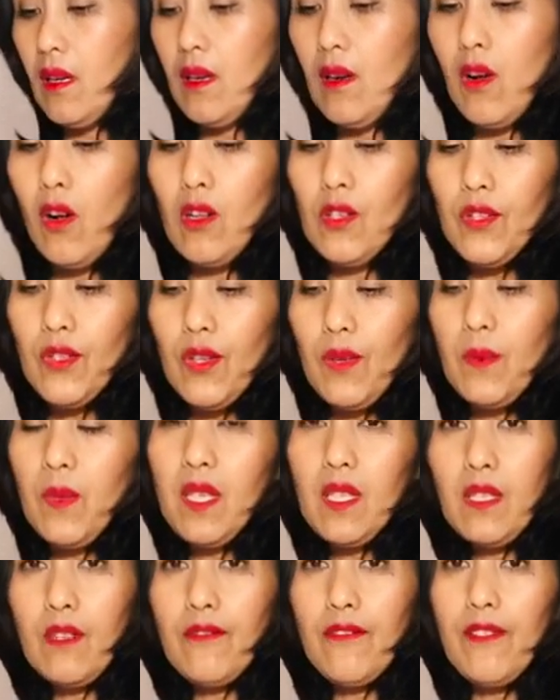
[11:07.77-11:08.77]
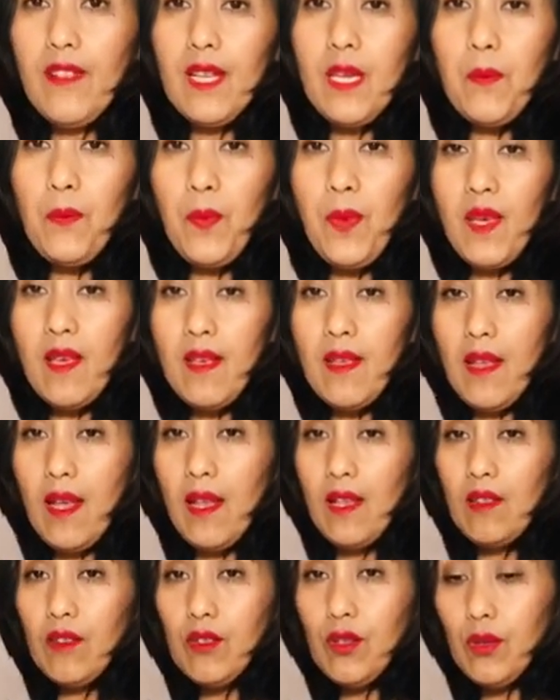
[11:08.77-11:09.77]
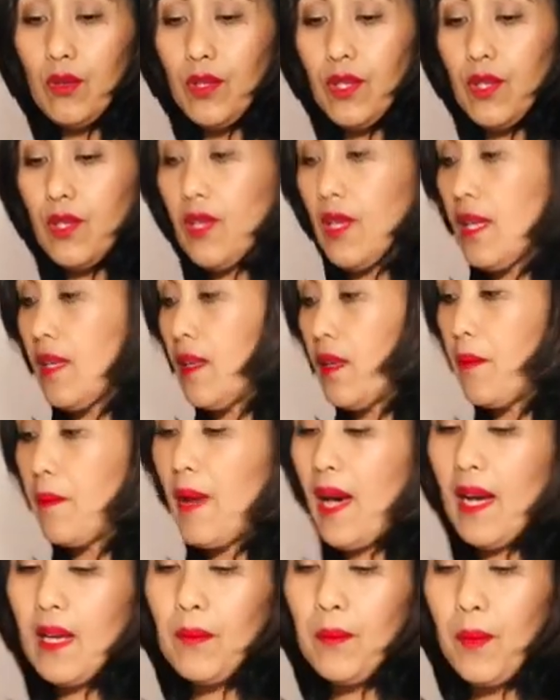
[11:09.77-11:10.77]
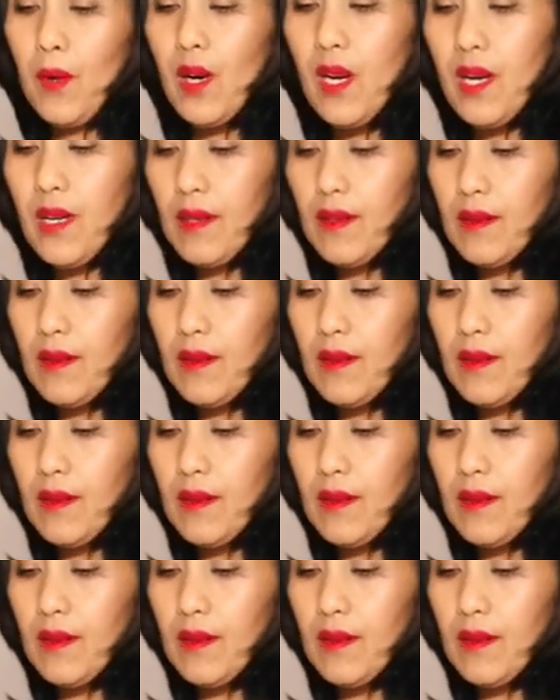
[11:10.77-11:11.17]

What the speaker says: Also, I'm gonna flip it and do the back part.